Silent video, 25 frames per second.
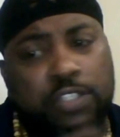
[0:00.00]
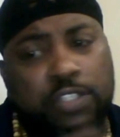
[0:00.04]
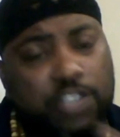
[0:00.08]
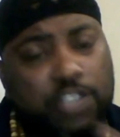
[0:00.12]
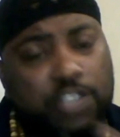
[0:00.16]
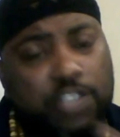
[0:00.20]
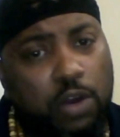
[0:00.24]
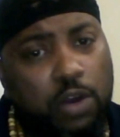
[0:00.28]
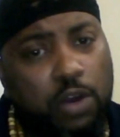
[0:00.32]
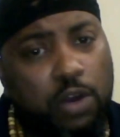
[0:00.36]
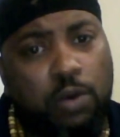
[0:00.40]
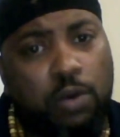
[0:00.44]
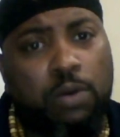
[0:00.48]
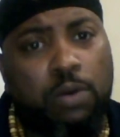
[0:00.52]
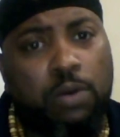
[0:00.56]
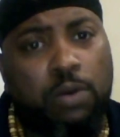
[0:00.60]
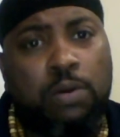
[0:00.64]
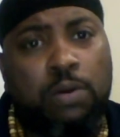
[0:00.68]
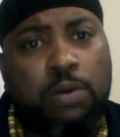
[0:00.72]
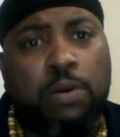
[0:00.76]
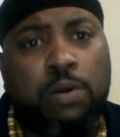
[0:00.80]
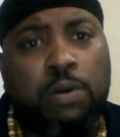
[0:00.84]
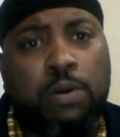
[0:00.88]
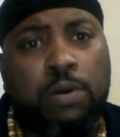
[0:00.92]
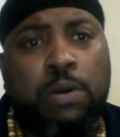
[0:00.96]

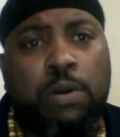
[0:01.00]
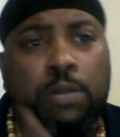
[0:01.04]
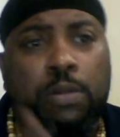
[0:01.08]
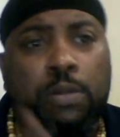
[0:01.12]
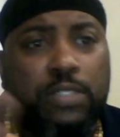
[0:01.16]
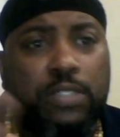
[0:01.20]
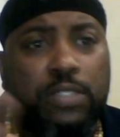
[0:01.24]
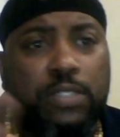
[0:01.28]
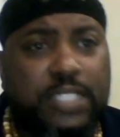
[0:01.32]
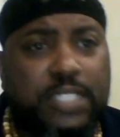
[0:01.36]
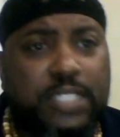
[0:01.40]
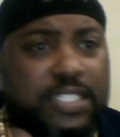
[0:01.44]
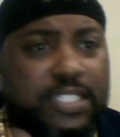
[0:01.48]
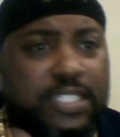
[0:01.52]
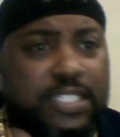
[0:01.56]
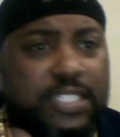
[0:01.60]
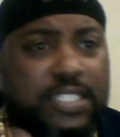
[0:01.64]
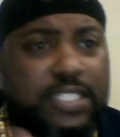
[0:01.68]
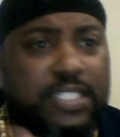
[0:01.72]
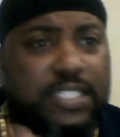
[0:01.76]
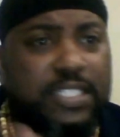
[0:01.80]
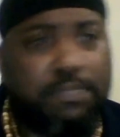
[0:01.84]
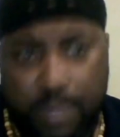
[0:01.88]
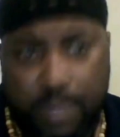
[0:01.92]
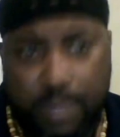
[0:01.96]
So this
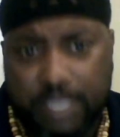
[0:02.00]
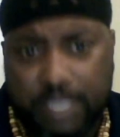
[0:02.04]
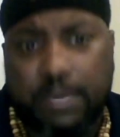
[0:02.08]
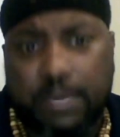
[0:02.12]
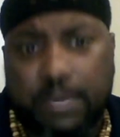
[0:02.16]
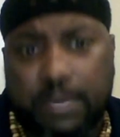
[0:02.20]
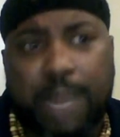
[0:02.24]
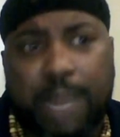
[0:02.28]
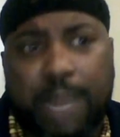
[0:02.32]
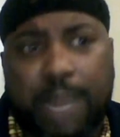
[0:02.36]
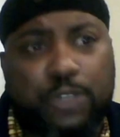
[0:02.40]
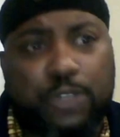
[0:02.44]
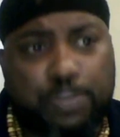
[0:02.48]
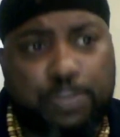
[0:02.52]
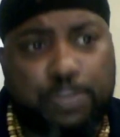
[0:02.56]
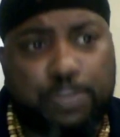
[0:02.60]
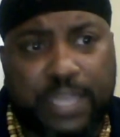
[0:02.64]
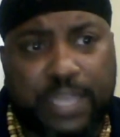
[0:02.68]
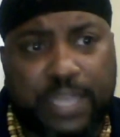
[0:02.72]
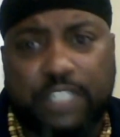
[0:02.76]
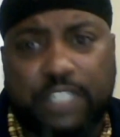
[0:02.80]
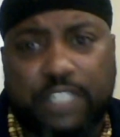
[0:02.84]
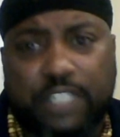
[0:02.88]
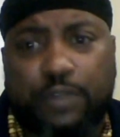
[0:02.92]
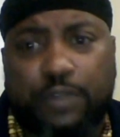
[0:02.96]
is my
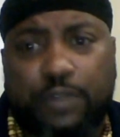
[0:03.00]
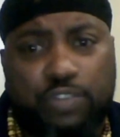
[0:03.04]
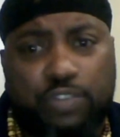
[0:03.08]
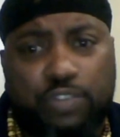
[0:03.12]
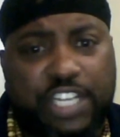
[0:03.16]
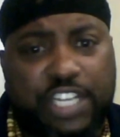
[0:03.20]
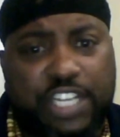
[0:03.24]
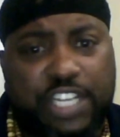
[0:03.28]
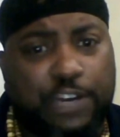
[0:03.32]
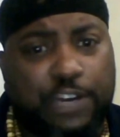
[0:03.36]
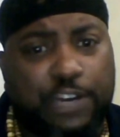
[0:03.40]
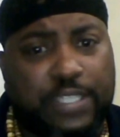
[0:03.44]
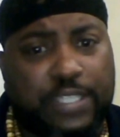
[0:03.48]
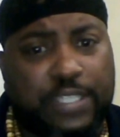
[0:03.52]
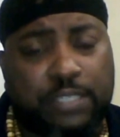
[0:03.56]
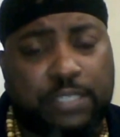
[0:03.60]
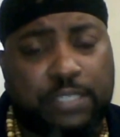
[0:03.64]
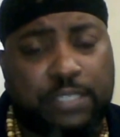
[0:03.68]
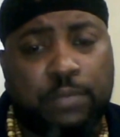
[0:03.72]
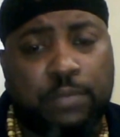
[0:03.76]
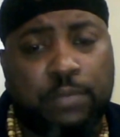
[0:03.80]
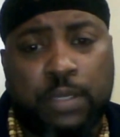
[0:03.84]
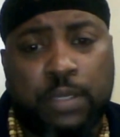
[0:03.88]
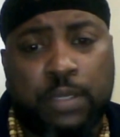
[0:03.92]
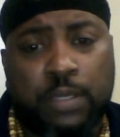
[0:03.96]
perspective on terrorism.
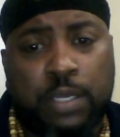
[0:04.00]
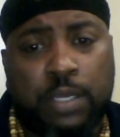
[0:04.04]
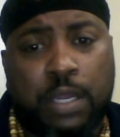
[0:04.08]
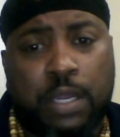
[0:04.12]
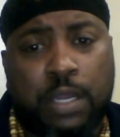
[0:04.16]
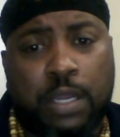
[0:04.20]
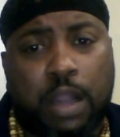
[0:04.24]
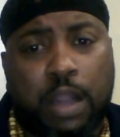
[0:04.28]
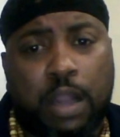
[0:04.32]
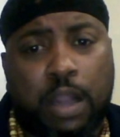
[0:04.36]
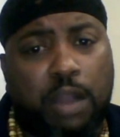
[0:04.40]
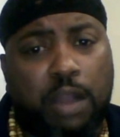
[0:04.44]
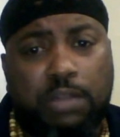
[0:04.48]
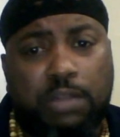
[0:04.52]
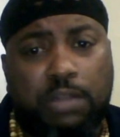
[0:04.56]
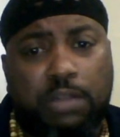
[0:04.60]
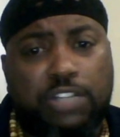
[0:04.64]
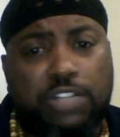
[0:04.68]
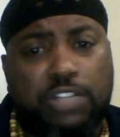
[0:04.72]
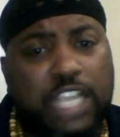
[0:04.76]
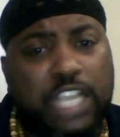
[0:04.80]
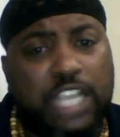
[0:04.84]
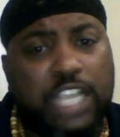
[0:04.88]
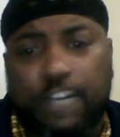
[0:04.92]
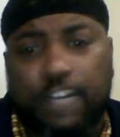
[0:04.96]

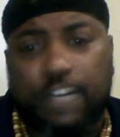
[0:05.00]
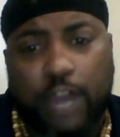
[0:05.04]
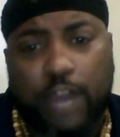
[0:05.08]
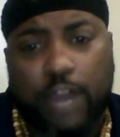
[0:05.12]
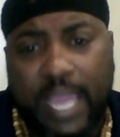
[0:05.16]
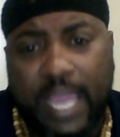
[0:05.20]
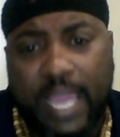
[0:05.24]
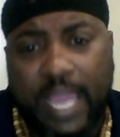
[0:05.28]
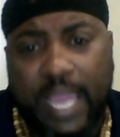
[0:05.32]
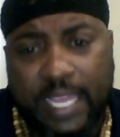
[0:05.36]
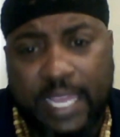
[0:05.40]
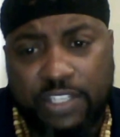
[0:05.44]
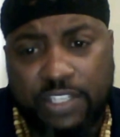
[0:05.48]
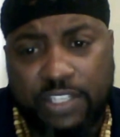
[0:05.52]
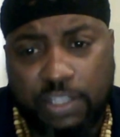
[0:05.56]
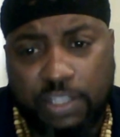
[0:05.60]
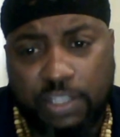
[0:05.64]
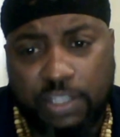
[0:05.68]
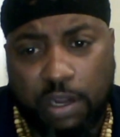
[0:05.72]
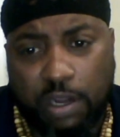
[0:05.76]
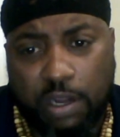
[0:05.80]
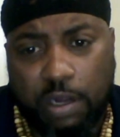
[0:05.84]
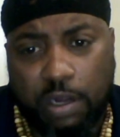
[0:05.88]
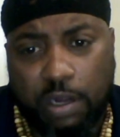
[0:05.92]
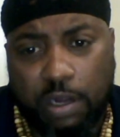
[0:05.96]
None of our
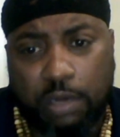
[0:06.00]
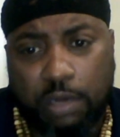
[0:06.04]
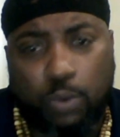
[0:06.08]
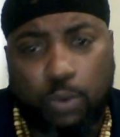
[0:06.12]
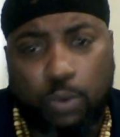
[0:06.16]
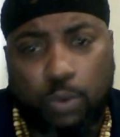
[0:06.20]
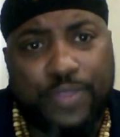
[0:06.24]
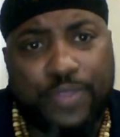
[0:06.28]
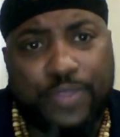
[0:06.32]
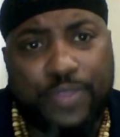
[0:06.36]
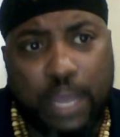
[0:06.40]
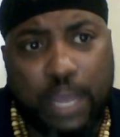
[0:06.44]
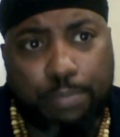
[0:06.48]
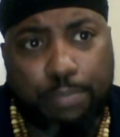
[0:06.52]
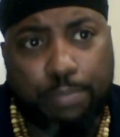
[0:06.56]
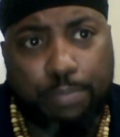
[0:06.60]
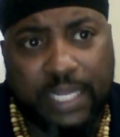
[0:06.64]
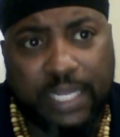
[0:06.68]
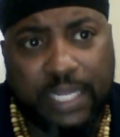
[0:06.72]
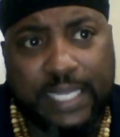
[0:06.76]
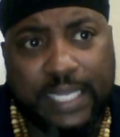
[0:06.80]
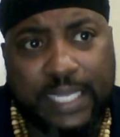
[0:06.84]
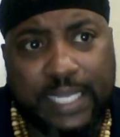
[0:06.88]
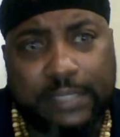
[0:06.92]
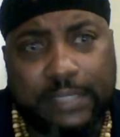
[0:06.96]
hands are
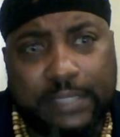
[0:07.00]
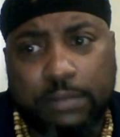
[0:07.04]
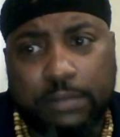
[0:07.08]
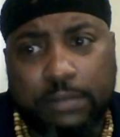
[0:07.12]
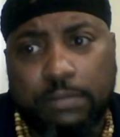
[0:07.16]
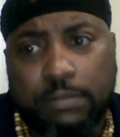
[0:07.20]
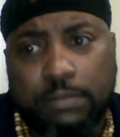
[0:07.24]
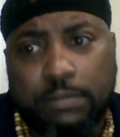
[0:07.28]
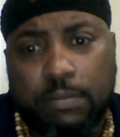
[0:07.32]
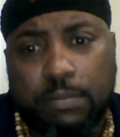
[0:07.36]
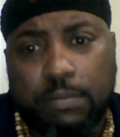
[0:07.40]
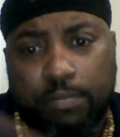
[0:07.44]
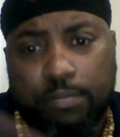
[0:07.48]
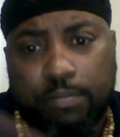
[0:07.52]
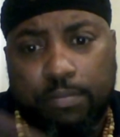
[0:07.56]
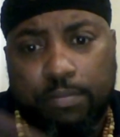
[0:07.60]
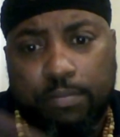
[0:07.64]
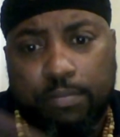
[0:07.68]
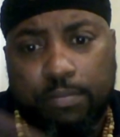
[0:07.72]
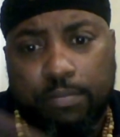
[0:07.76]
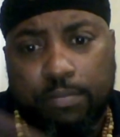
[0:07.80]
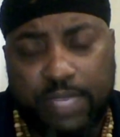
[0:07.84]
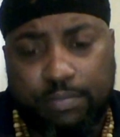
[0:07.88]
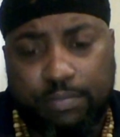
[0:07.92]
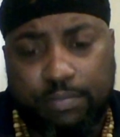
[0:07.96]
without blood.
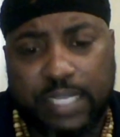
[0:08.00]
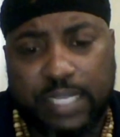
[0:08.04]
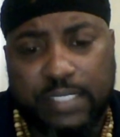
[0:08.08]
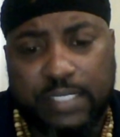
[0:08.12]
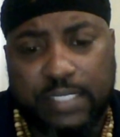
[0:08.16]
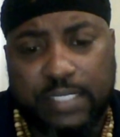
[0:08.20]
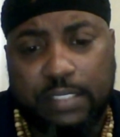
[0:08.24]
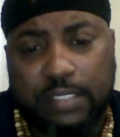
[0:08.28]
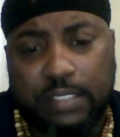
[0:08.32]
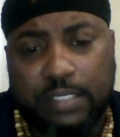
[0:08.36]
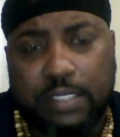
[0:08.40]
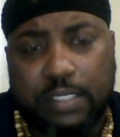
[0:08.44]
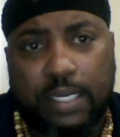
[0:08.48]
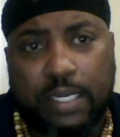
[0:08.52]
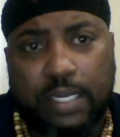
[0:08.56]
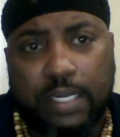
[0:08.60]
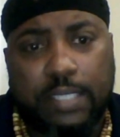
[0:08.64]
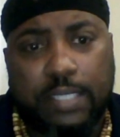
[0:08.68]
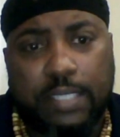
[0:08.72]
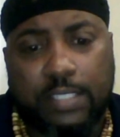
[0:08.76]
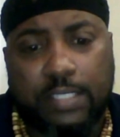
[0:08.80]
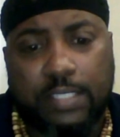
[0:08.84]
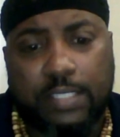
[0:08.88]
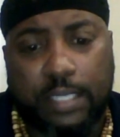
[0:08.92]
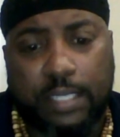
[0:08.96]
Peace and blessings.
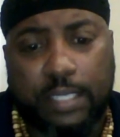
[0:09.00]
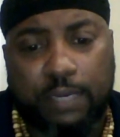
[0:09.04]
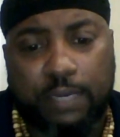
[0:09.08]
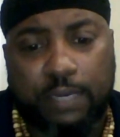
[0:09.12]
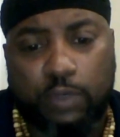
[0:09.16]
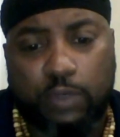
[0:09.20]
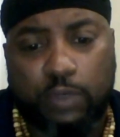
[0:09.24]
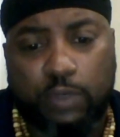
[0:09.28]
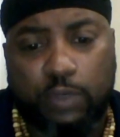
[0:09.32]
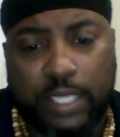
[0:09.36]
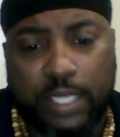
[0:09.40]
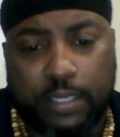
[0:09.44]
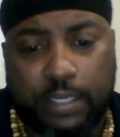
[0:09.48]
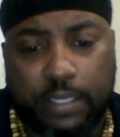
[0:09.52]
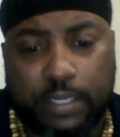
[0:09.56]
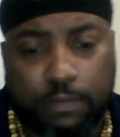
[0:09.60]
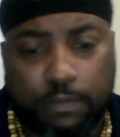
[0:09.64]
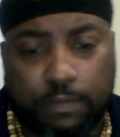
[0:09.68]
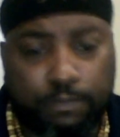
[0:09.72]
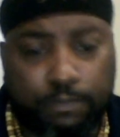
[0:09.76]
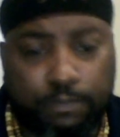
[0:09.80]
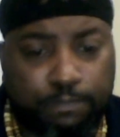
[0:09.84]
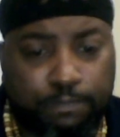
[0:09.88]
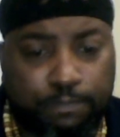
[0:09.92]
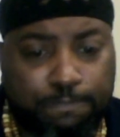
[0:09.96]
Assalamu
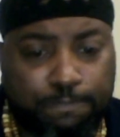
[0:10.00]
alaikum.